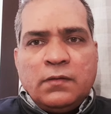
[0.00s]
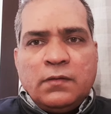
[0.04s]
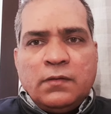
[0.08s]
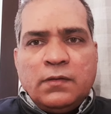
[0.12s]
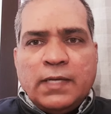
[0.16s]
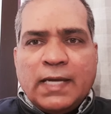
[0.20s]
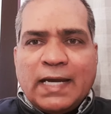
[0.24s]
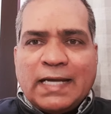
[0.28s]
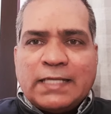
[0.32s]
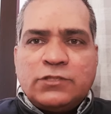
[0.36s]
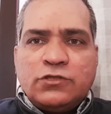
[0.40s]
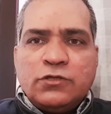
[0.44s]

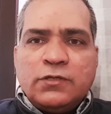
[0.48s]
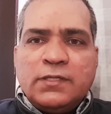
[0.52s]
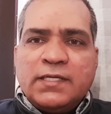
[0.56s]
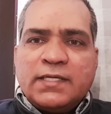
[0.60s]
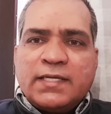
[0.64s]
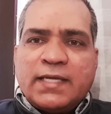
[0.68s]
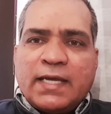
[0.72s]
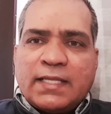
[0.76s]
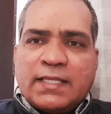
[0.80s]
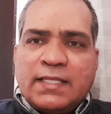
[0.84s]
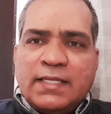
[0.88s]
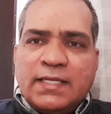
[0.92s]
Actually,
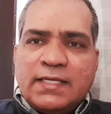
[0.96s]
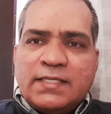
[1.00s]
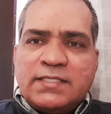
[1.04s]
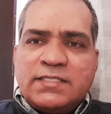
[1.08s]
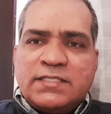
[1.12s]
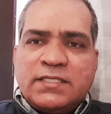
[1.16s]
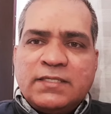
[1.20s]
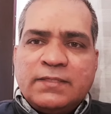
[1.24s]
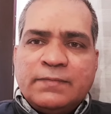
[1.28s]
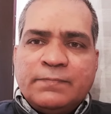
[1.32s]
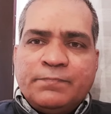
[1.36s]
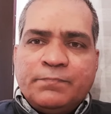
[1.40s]

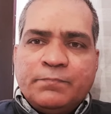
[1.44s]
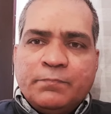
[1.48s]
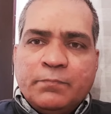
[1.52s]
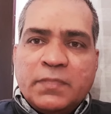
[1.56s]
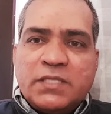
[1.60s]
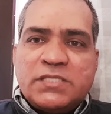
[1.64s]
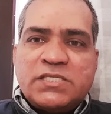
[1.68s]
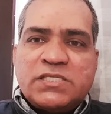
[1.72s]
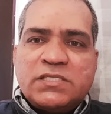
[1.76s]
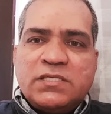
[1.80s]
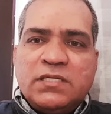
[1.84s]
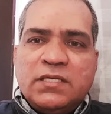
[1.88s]
Catholics
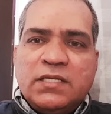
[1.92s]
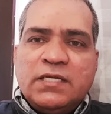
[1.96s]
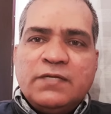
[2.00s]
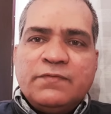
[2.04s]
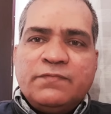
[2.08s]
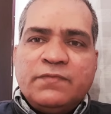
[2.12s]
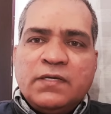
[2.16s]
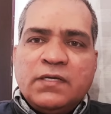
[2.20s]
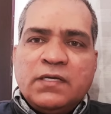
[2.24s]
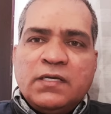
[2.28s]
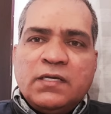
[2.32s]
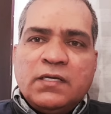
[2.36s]
must live
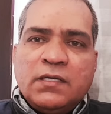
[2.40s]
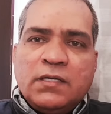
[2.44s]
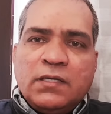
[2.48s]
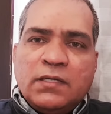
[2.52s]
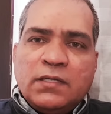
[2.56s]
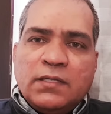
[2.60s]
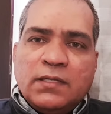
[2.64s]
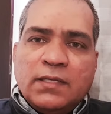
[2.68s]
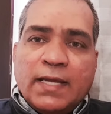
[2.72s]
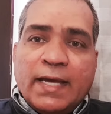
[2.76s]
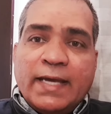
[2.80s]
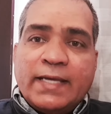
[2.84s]

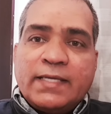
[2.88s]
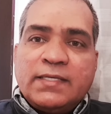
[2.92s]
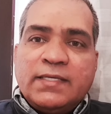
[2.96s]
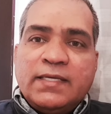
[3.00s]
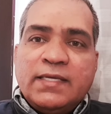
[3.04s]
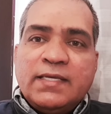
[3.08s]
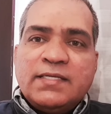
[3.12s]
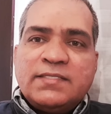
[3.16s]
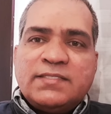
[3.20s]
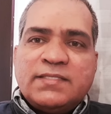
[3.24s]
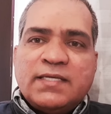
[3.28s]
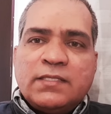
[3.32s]
like
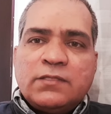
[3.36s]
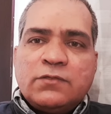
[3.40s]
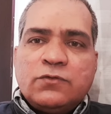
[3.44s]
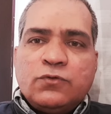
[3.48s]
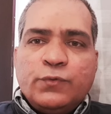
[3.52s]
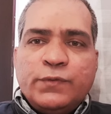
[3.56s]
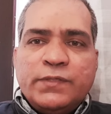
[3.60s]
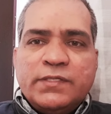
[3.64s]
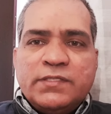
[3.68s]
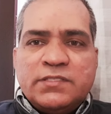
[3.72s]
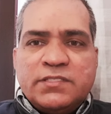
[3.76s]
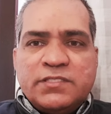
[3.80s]
kings and
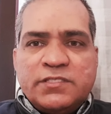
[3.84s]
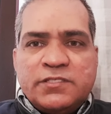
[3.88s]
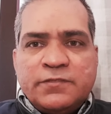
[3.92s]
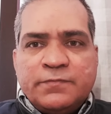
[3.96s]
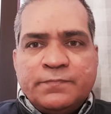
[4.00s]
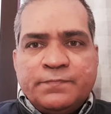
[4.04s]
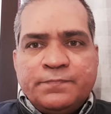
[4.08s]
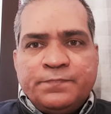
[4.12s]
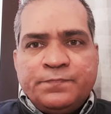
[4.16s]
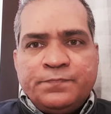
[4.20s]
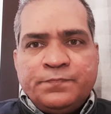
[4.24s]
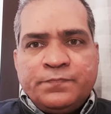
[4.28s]
queens.
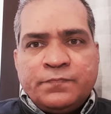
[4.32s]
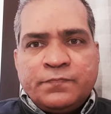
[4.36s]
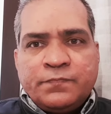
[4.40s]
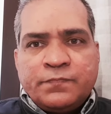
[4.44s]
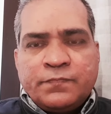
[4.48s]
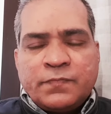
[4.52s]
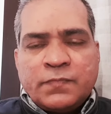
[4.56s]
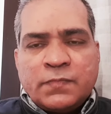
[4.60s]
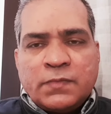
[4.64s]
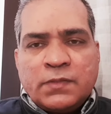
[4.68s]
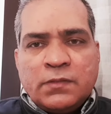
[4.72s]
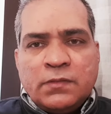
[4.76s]

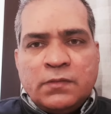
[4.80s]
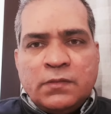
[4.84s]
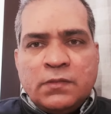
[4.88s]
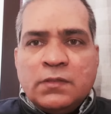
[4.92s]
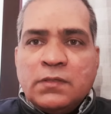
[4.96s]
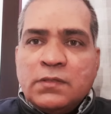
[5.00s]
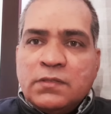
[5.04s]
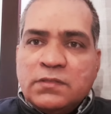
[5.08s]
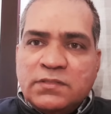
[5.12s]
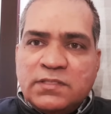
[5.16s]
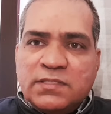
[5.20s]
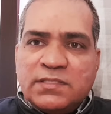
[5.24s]

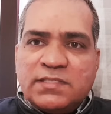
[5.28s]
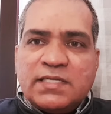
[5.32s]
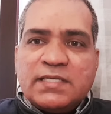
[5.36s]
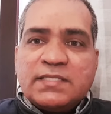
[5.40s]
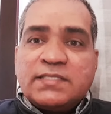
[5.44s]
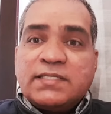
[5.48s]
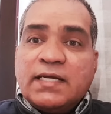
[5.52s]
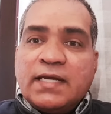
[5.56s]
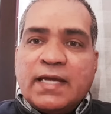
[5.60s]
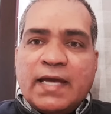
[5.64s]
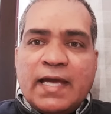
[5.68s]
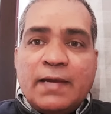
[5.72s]
Jesus
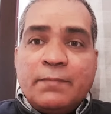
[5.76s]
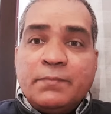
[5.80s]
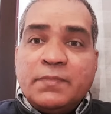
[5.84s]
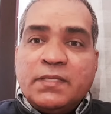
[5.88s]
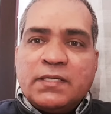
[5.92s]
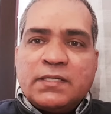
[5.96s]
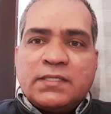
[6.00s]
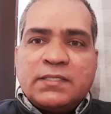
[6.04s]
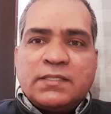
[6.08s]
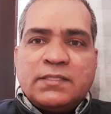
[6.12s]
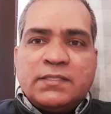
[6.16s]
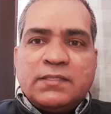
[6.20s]
said, I am
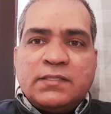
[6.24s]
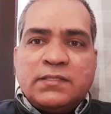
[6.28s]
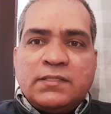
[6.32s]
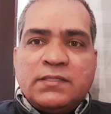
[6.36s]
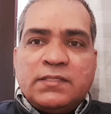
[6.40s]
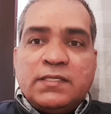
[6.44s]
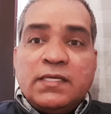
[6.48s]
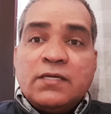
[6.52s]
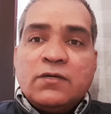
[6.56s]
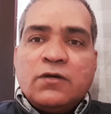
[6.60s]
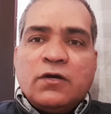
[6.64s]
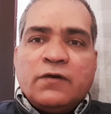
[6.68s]
the
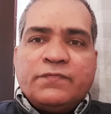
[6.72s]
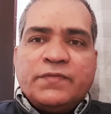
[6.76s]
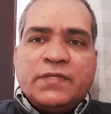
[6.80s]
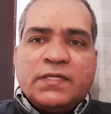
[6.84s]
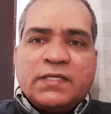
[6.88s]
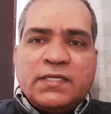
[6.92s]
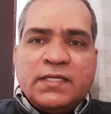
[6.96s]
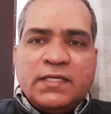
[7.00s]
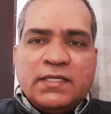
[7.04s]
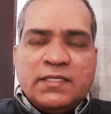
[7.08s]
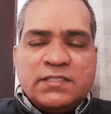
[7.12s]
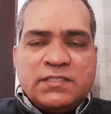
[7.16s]
king of the
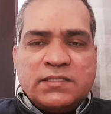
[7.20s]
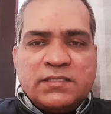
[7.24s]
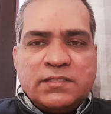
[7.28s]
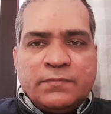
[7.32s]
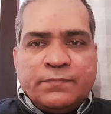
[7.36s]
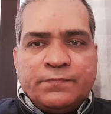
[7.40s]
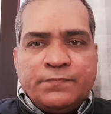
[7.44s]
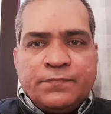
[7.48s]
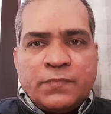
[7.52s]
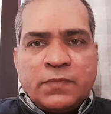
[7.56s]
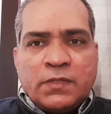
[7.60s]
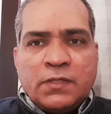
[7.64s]
kings.
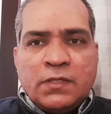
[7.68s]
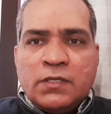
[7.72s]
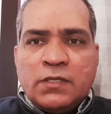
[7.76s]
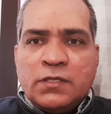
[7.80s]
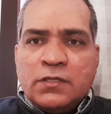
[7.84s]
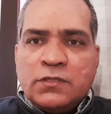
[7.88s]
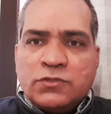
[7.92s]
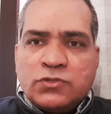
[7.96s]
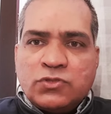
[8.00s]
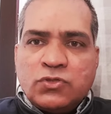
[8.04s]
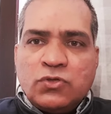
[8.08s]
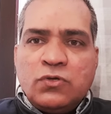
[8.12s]

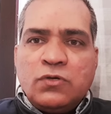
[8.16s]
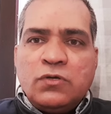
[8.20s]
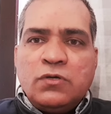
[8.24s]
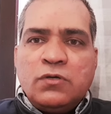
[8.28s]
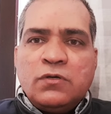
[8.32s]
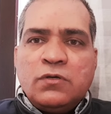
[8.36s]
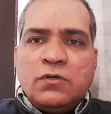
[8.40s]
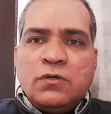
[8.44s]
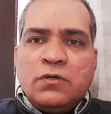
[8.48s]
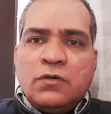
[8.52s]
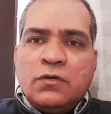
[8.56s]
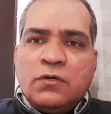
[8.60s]
So,
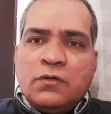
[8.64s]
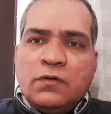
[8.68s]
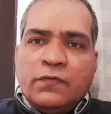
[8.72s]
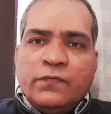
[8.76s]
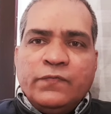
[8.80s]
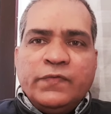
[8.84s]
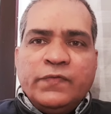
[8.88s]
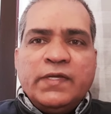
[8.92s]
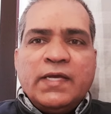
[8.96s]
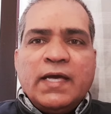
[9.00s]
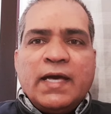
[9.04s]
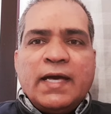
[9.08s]

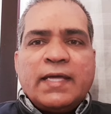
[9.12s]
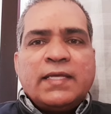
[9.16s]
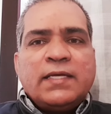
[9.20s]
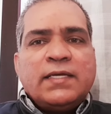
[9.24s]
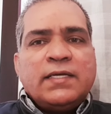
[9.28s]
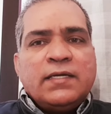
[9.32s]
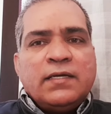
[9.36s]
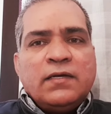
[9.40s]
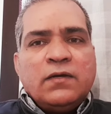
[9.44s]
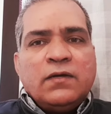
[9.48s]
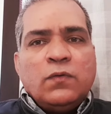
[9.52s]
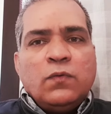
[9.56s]
we are
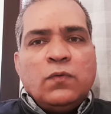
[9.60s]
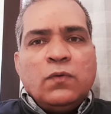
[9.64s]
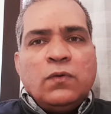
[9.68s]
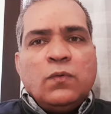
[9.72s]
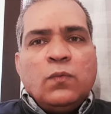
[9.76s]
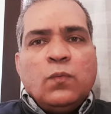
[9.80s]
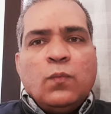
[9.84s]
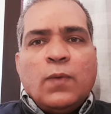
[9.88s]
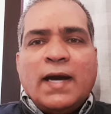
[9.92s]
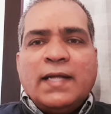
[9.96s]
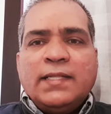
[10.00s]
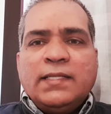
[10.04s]

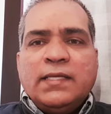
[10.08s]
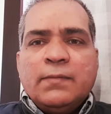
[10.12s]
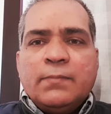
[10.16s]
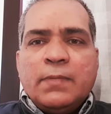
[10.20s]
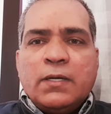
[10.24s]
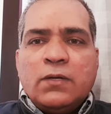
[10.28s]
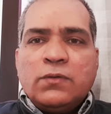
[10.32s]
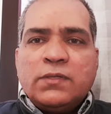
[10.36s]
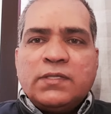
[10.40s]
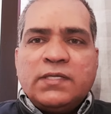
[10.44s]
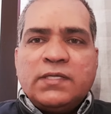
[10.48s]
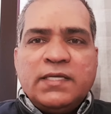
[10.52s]
one
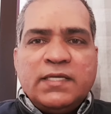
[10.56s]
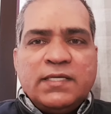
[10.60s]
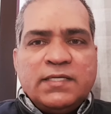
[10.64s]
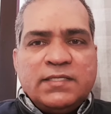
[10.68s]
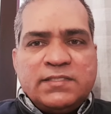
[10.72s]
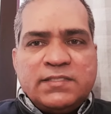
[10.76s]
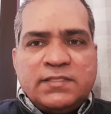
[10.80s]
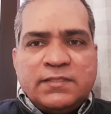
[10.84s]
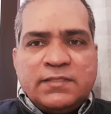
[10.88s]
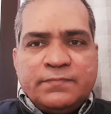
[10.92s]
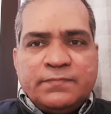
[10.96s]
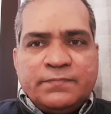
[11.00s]
among
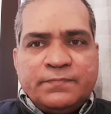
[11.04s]
kings